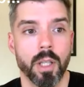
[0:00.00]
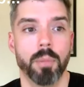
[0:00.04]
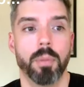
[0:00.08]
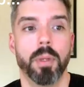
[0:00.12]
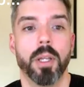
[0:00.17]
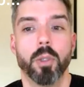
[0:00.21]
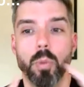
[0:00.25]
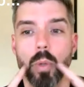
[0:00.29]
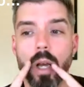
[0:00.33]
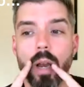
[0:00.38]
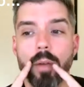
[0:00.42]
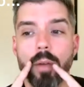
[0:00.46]

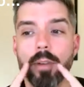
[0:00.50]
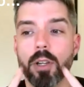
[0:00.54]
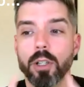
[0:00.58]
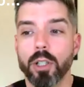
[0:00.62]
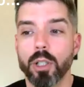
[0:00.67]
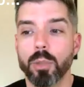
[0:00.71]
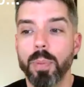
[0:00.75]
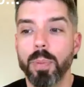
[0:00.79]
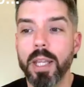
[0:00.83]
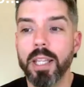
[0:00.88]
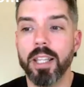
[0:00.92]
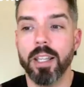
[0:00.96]
Because whatever you're
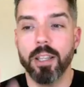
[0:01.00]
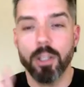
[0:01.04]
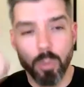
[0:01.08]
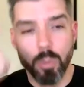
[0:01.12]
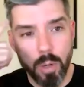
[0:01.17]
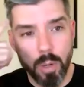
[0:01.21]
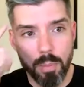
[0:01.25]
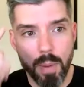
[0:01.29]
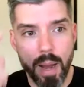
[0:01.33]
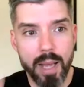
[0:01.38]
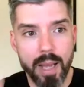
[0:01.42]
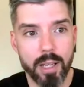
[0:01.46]
speaking is
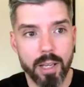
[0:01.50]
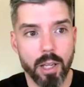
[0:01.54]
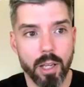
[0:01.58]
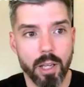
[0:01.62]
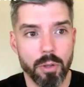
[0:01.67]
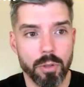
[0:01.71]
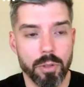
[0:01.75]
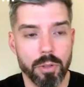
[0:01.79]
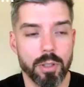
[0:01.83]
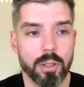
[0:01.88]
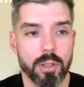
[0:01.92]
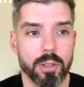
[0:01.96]
where your mind
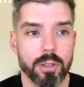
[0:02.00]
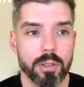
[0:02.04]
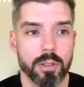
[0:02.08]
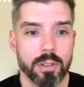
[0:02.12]
goes.